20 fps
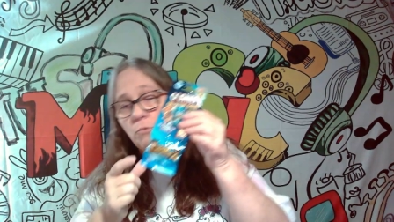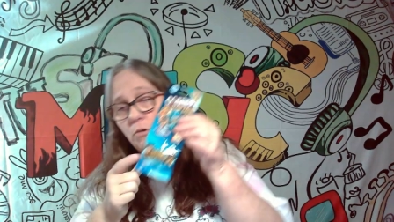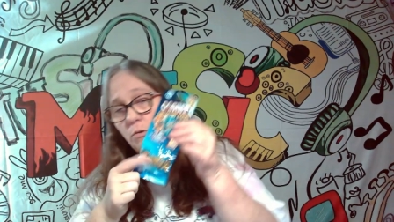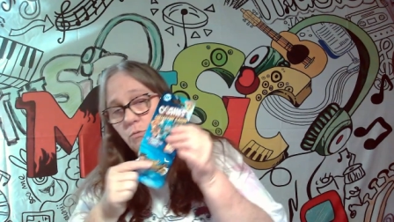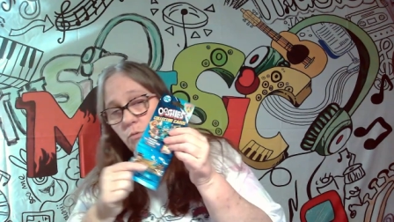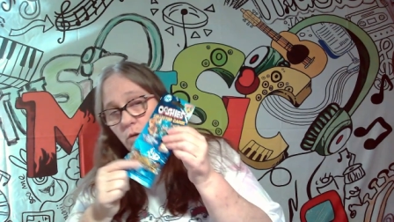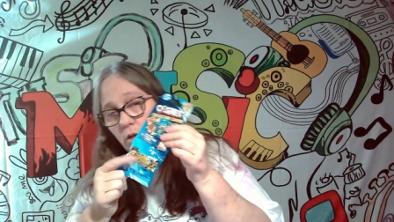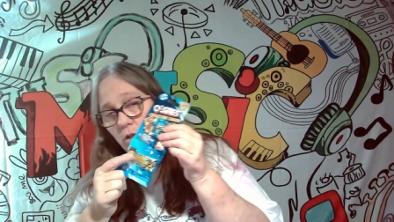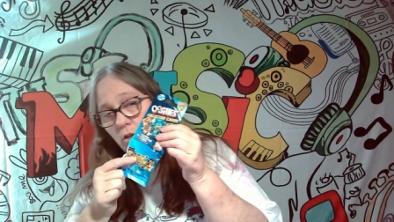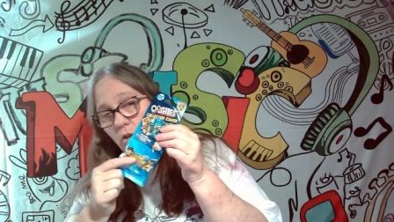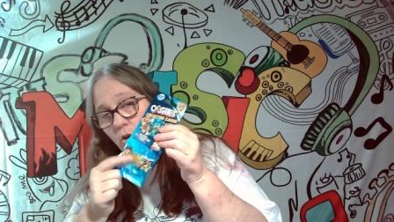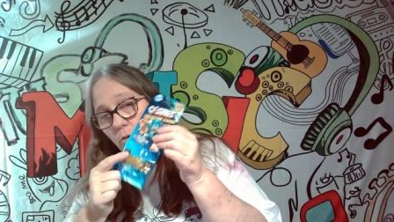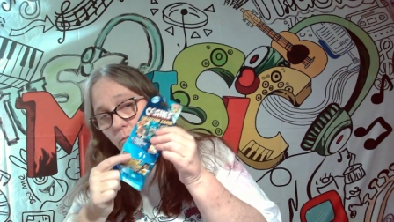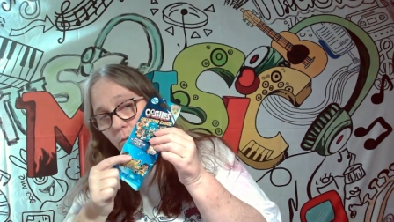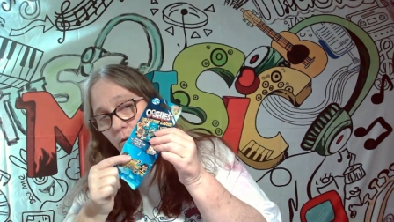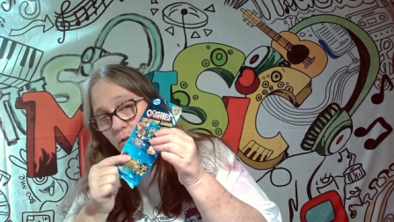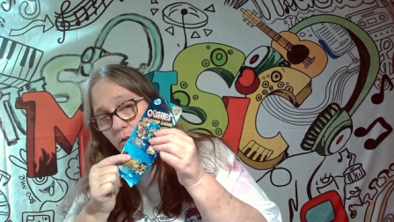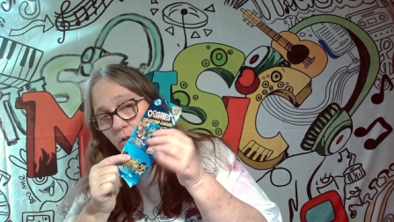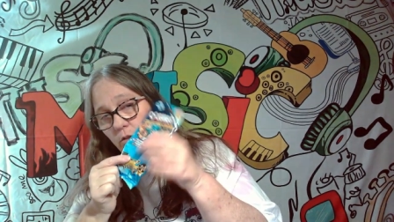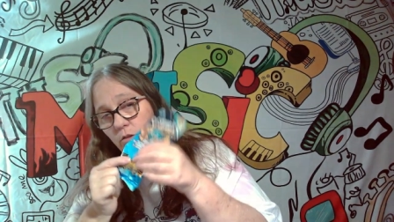will
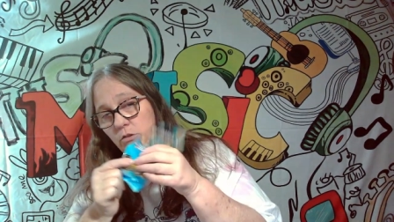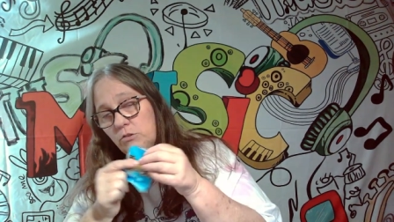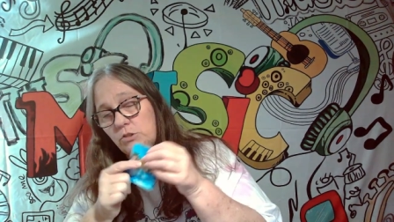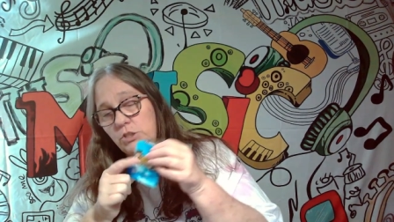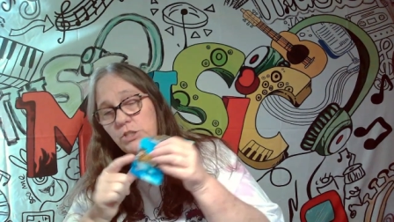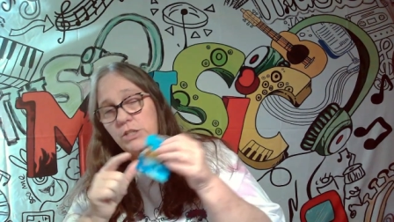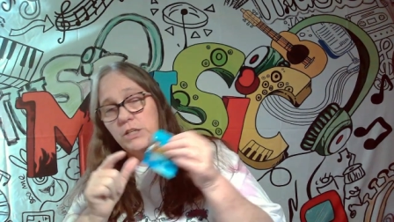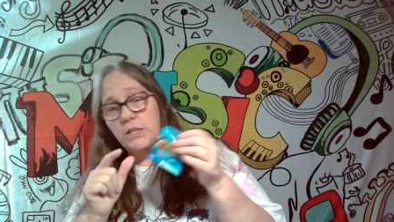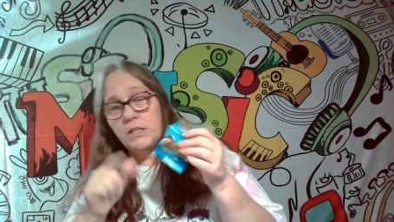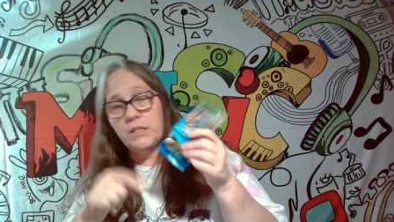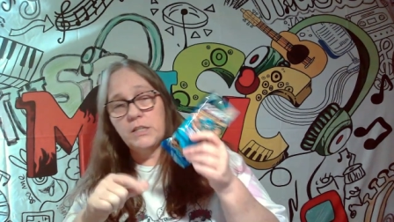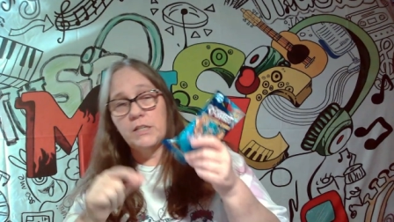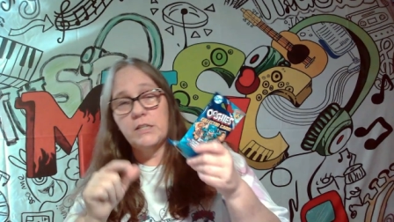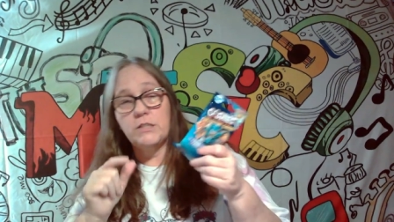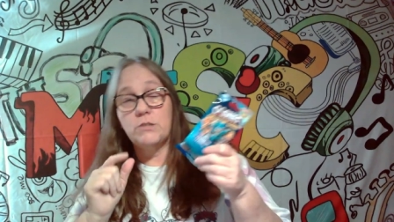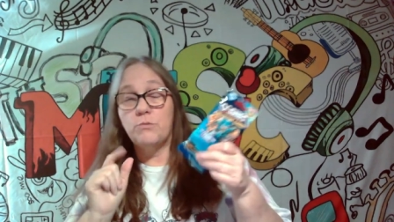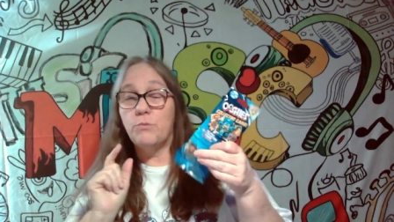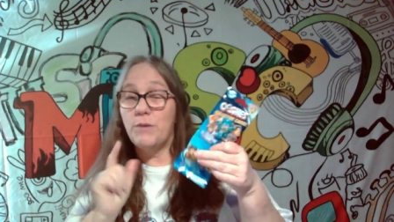open the Ooshie in these.